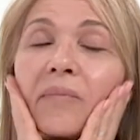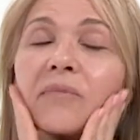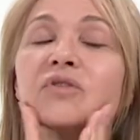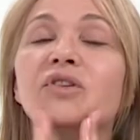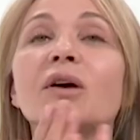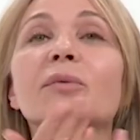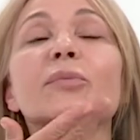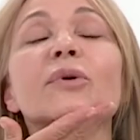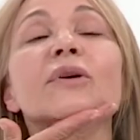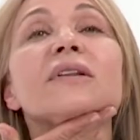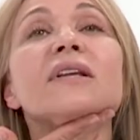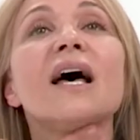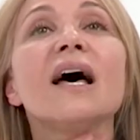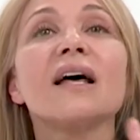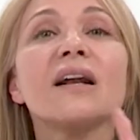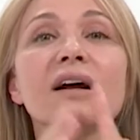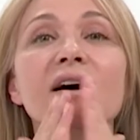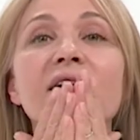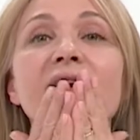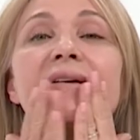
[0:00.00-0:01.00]
So I put
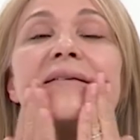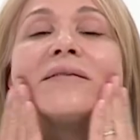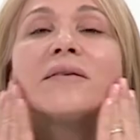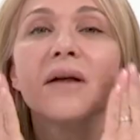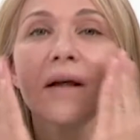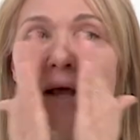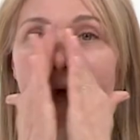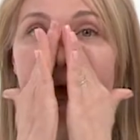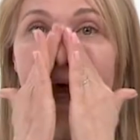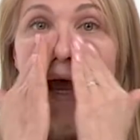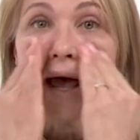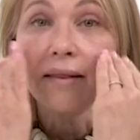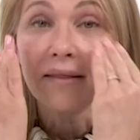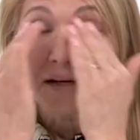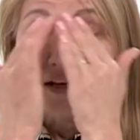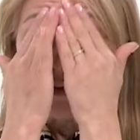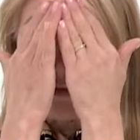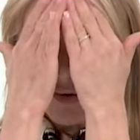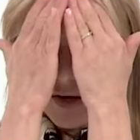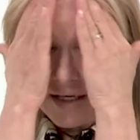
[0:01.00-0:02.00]
that on, and
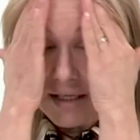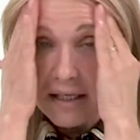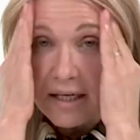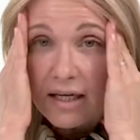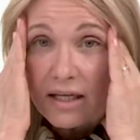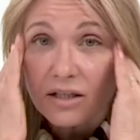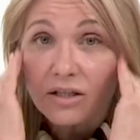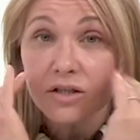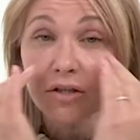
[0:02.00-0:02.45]
then if I need